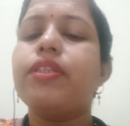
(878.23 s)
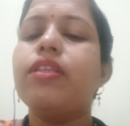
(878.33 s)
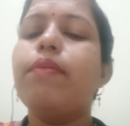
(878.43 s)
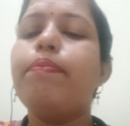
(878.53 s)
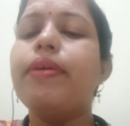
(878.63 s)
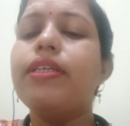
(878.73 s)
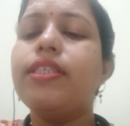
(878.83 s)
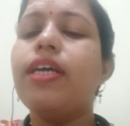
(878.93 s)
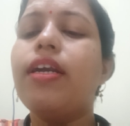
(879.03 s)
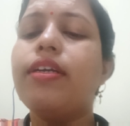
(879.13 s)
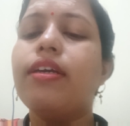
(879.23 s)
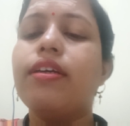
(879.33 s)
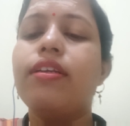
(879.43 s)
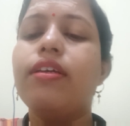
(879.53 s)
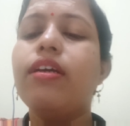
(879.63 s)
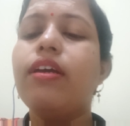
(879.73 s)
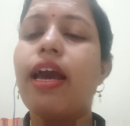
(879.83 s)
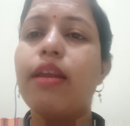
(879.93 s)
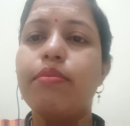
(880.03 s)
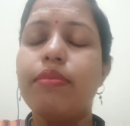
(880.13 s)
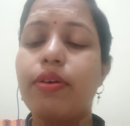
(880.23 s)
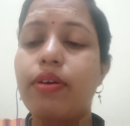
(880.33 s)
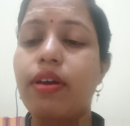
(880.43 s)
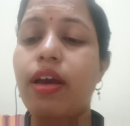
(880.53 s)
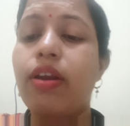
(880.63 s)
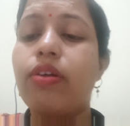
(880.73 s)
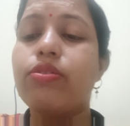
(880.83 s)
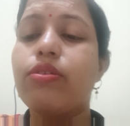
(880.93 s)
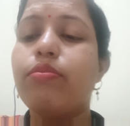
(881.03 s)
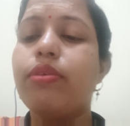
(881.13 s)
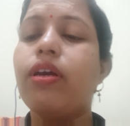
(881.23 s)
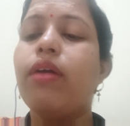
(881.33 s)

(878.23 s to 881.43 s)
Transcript: The PCR technique can also be